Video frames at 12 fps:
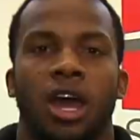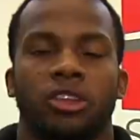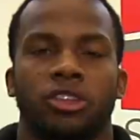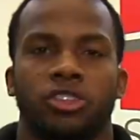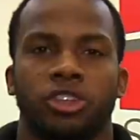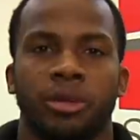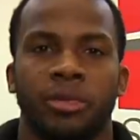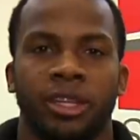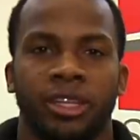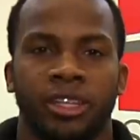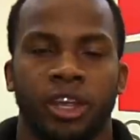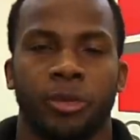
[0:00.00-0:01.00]
Uh, the
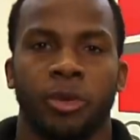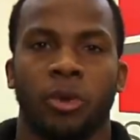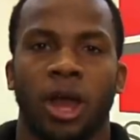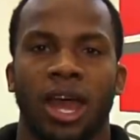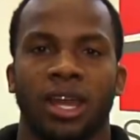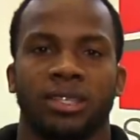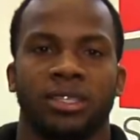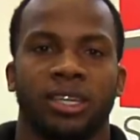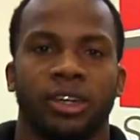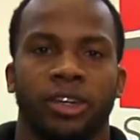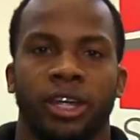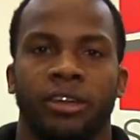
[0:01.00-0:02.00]
treatment, the therapy-wise
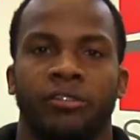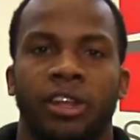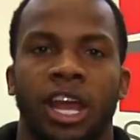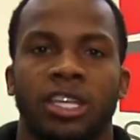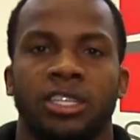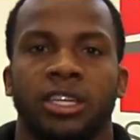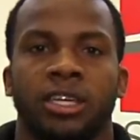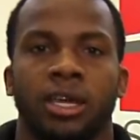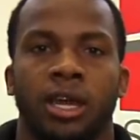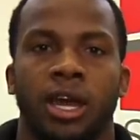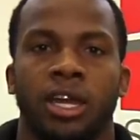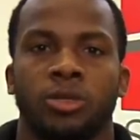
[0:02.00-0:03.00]
here at Velocity
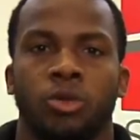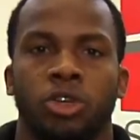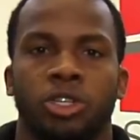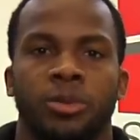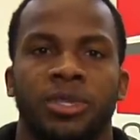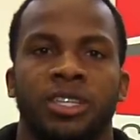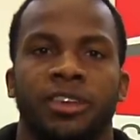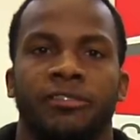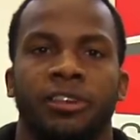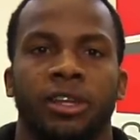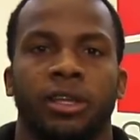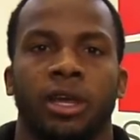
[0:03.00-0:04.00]
uh, is more
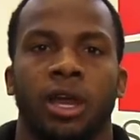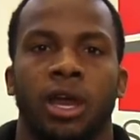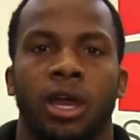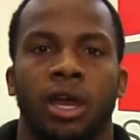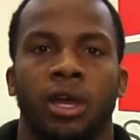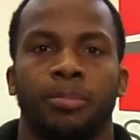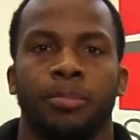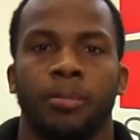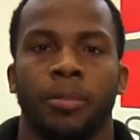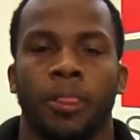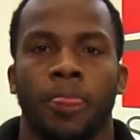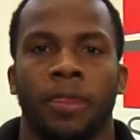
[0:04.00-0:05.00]
specific. Um,
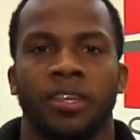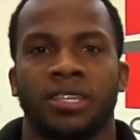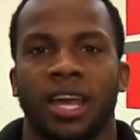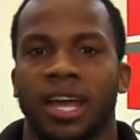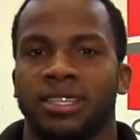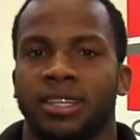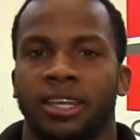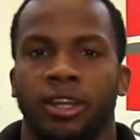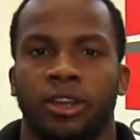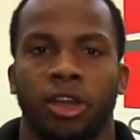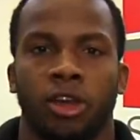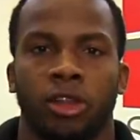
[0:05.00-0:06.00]
these guys in
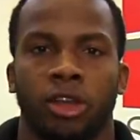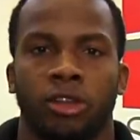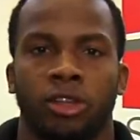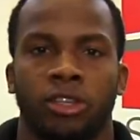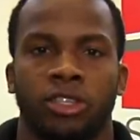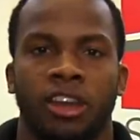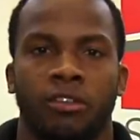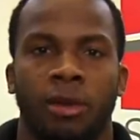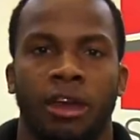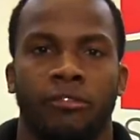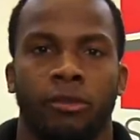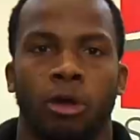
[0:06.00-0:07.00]
here know their, their stuff
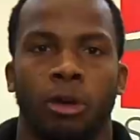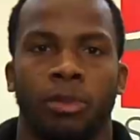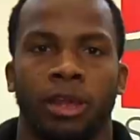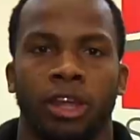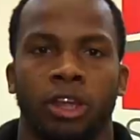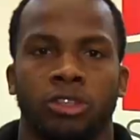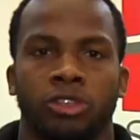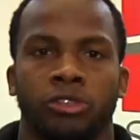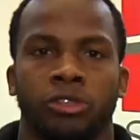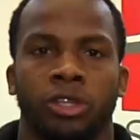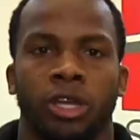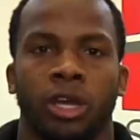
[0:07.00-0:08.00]
about football players
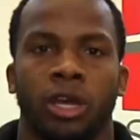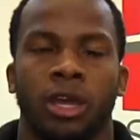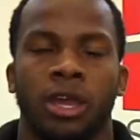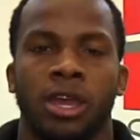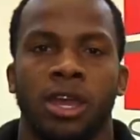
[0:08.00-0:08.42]
or the,